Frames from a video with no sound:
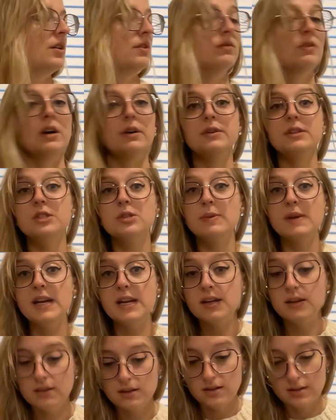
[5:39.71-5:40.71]
Rowan
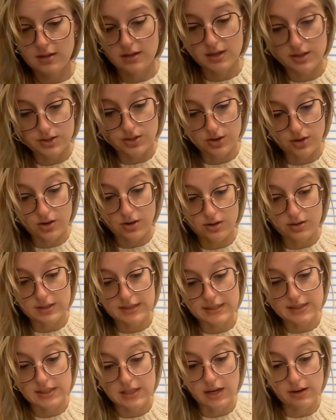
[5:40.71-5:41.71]
tweed because your girl
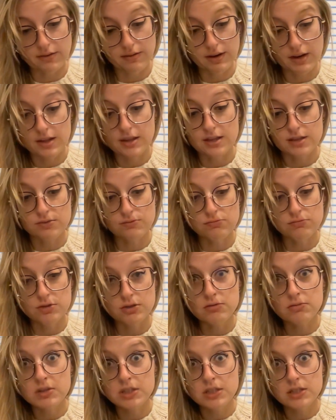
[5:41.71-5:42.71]
needs to get rid of this
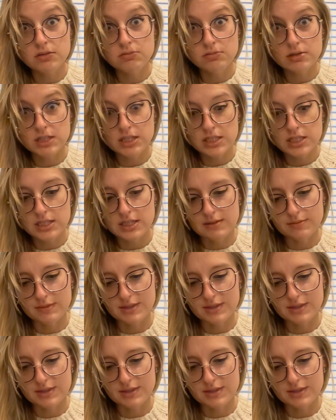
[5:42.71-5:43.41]
Rowan tweed.